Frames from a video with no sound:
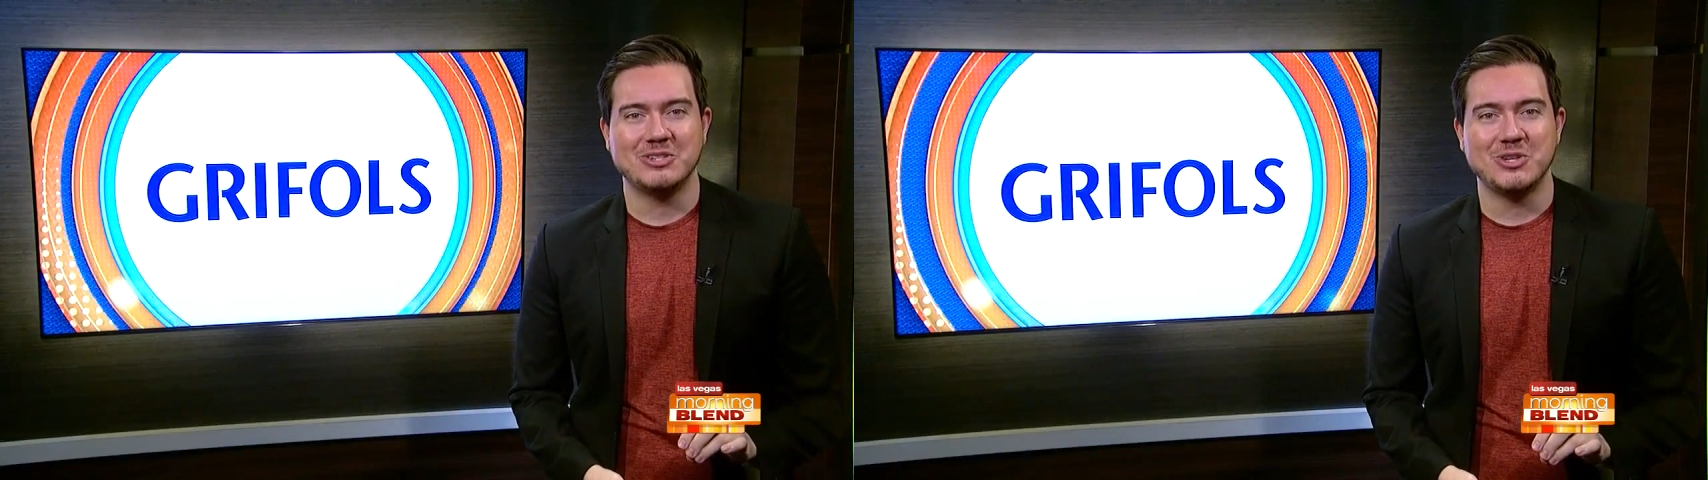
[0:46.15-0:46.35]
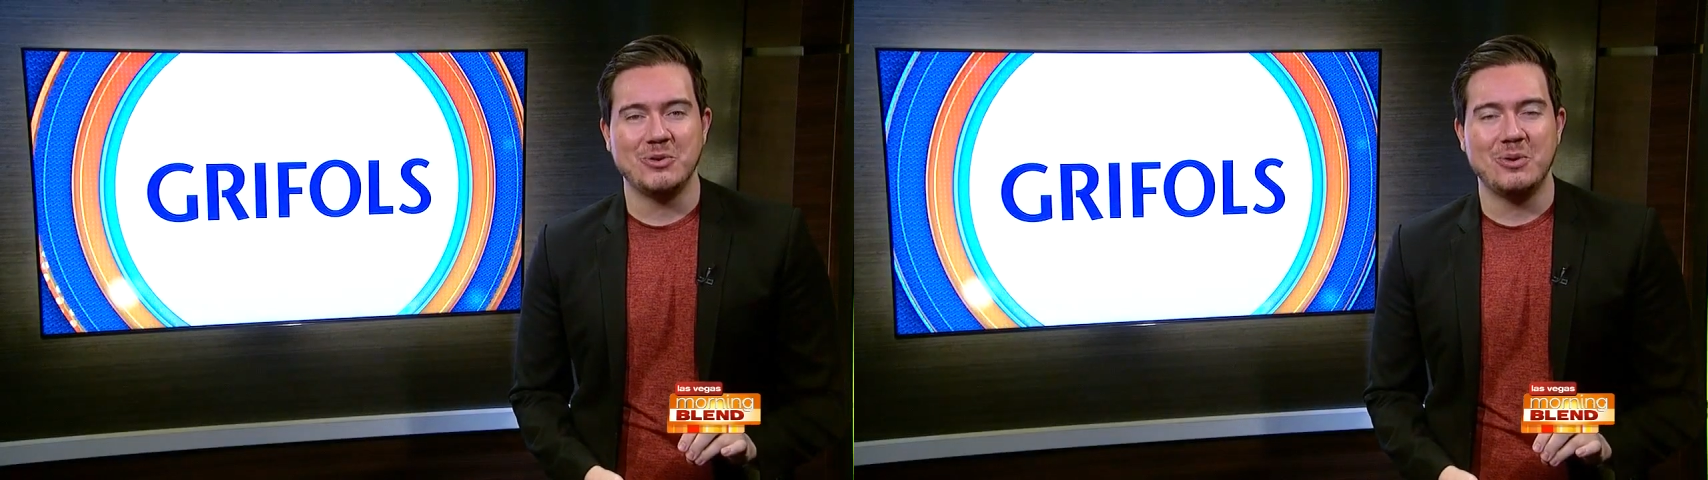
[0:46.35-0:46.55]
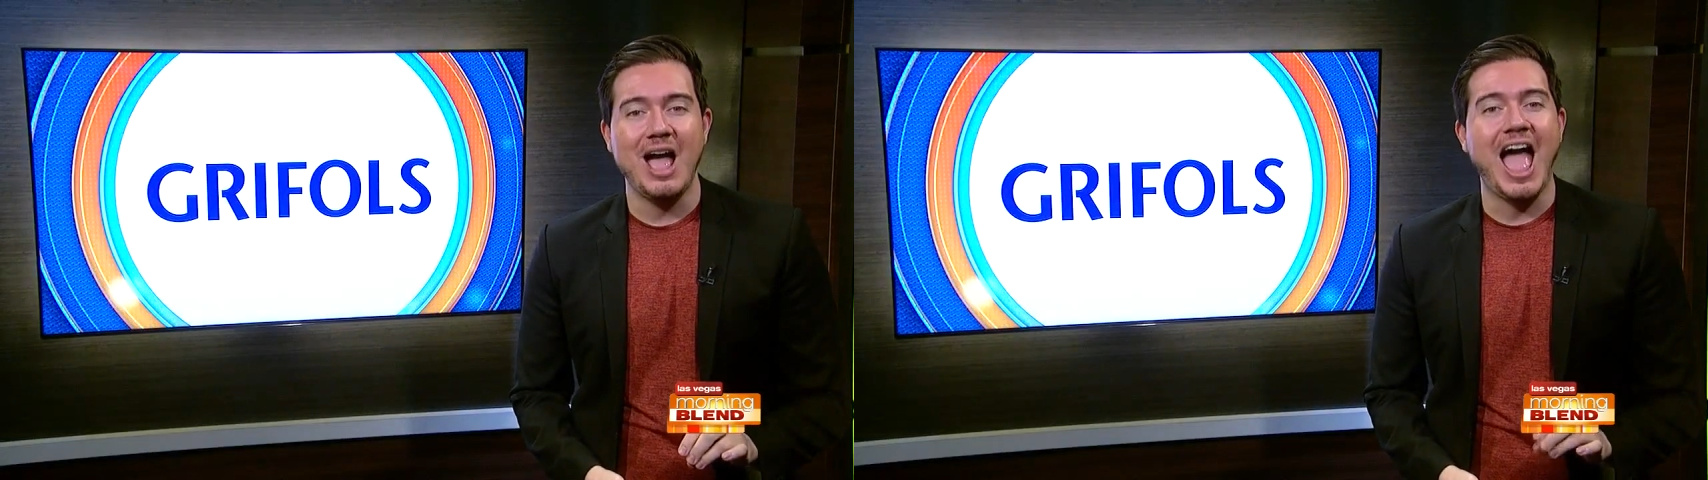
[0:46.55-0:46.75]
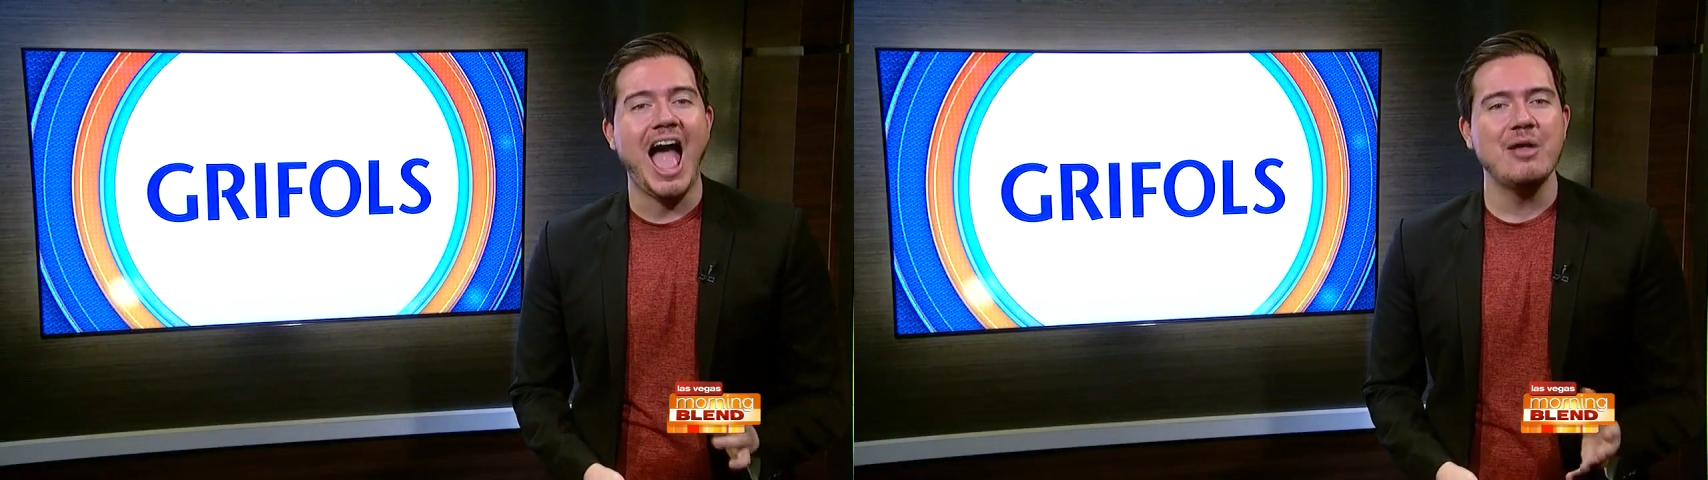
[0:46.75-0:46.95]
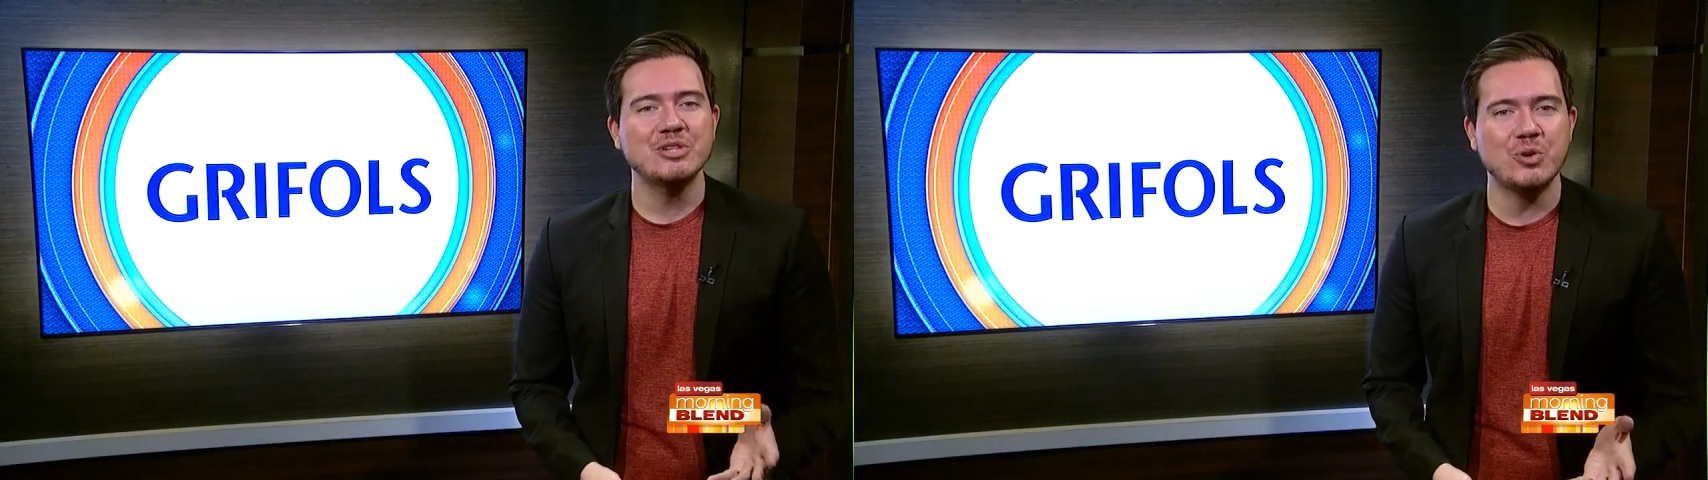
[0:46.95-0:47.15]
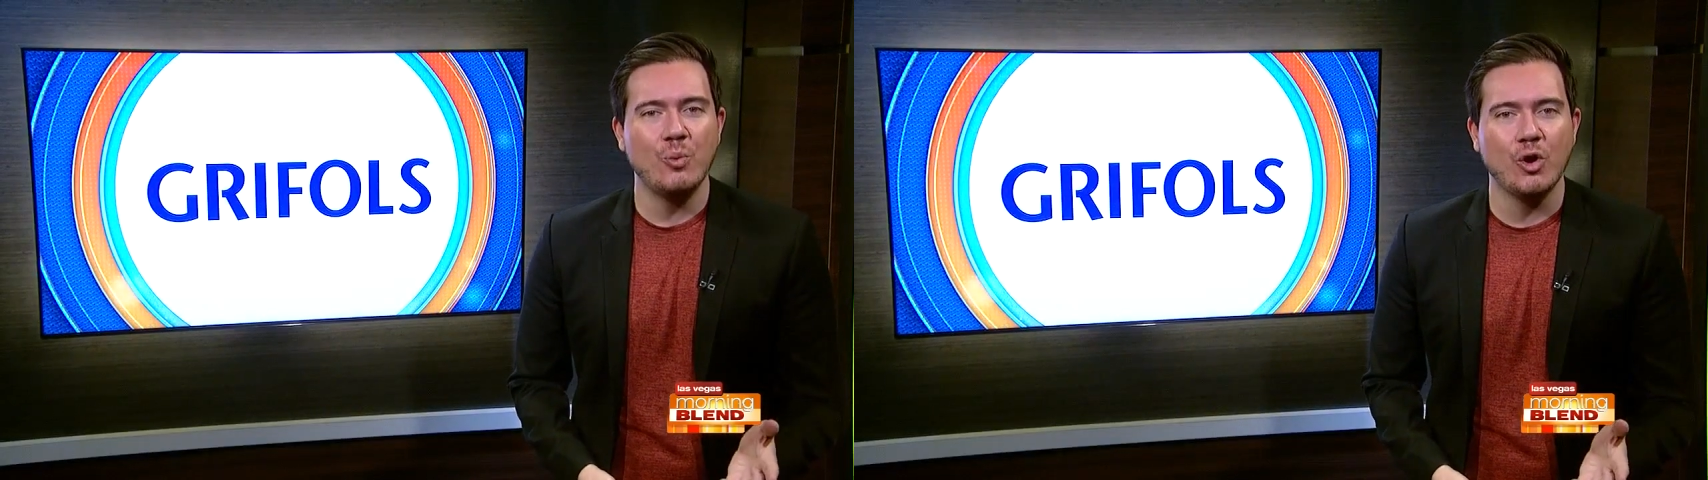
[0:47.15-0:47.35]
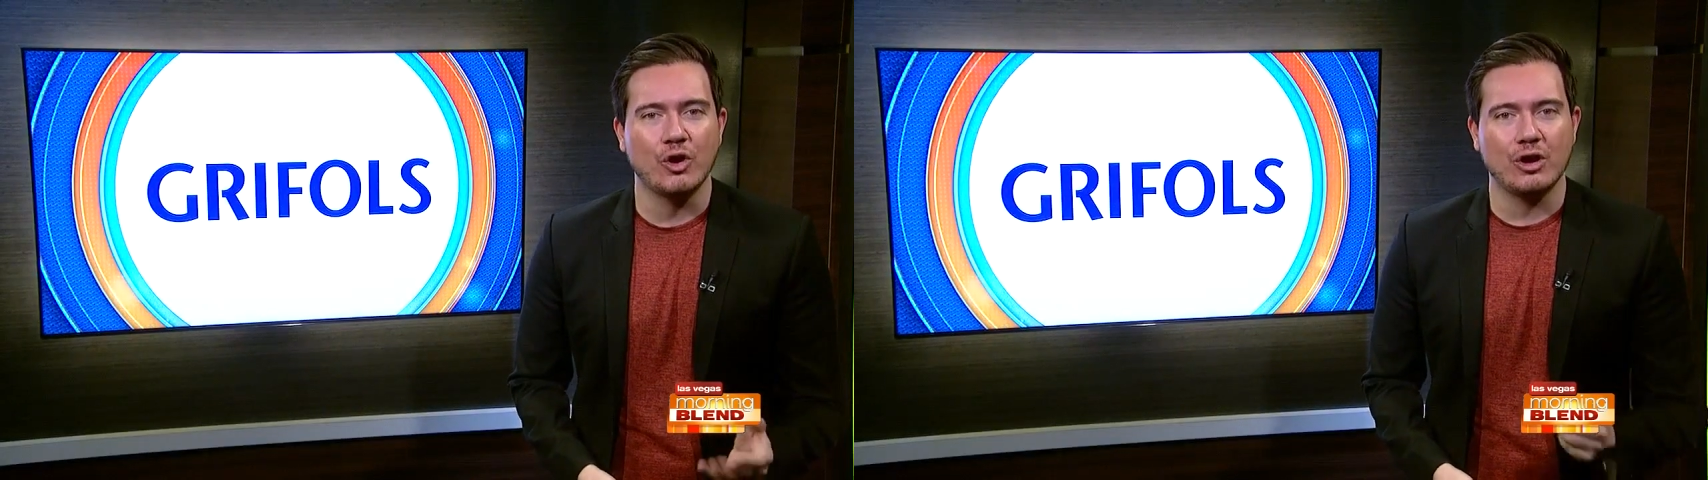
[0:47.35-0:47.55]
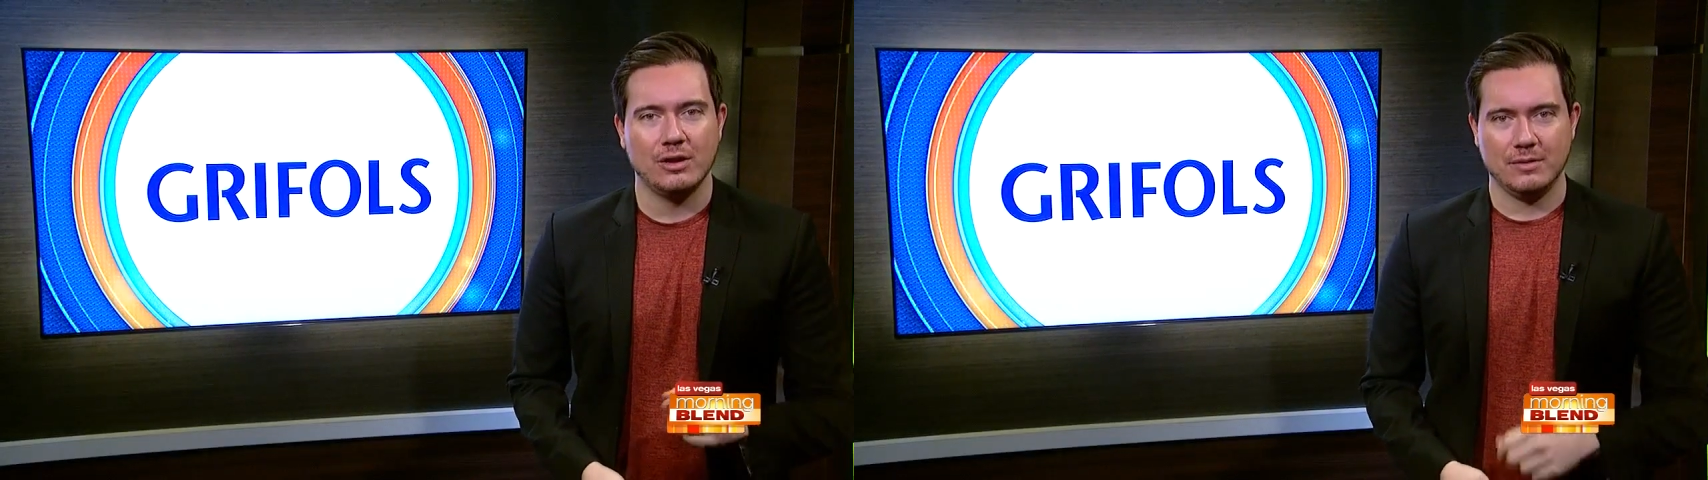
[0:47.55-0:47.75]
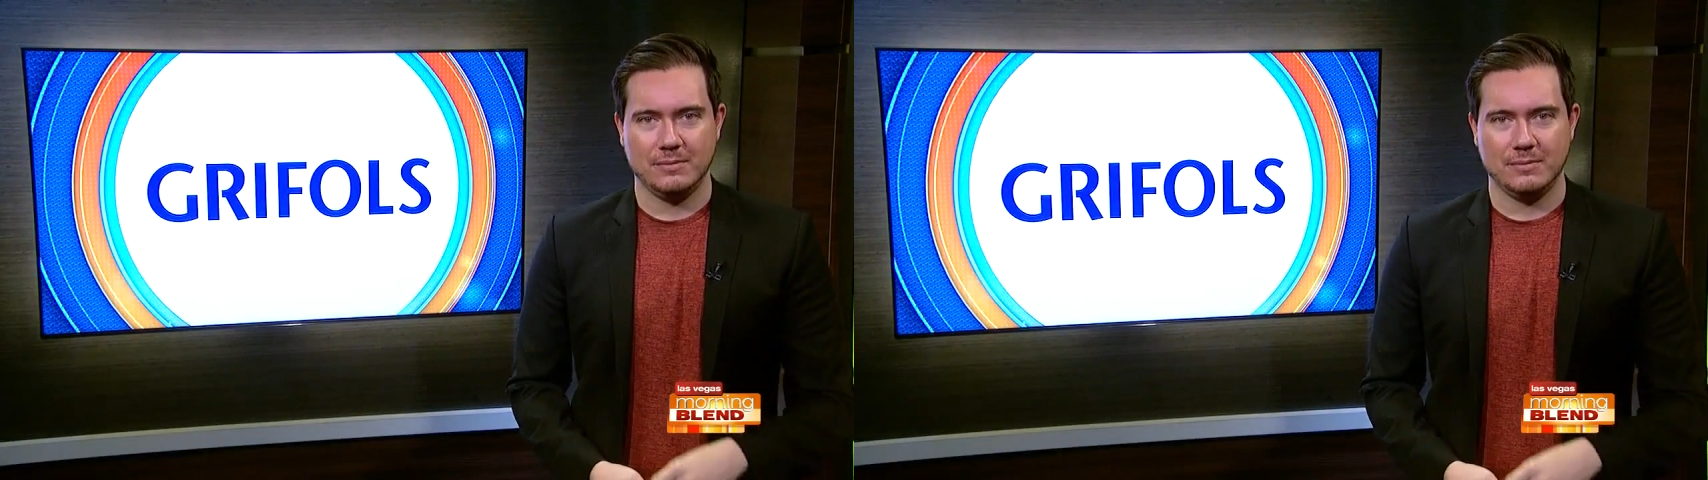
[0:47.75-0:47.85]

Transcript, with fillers: so how does it work?